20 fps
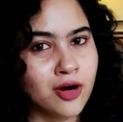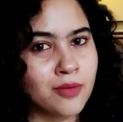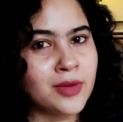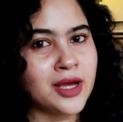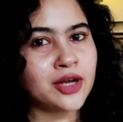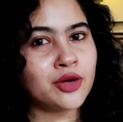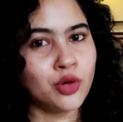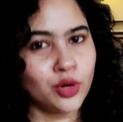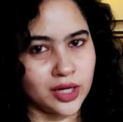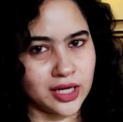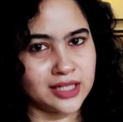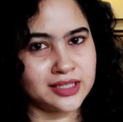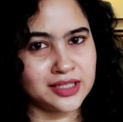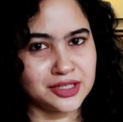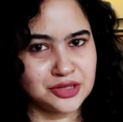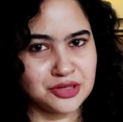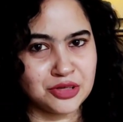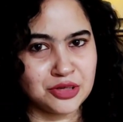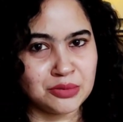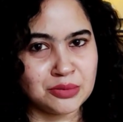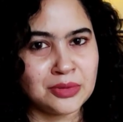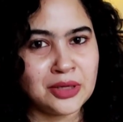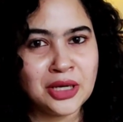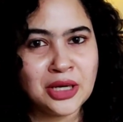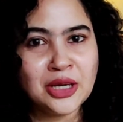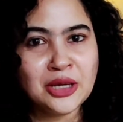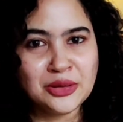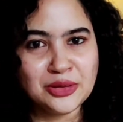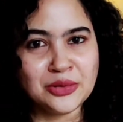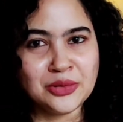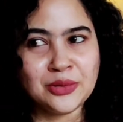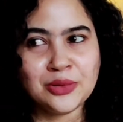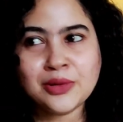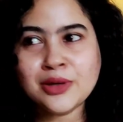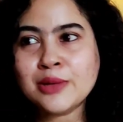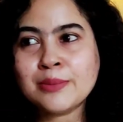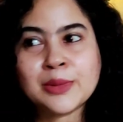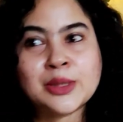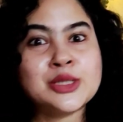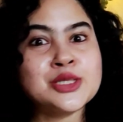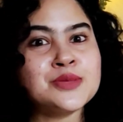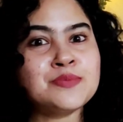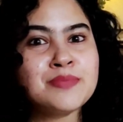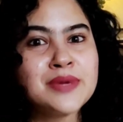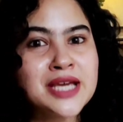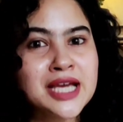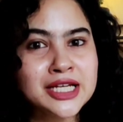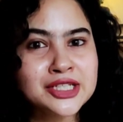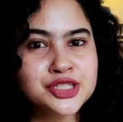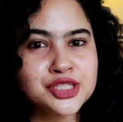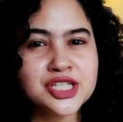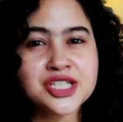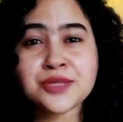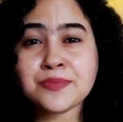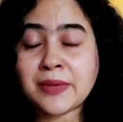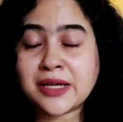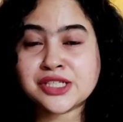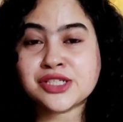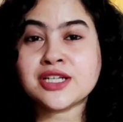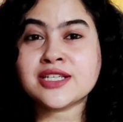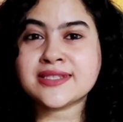my Kolkata trip, you know, because BHA, especially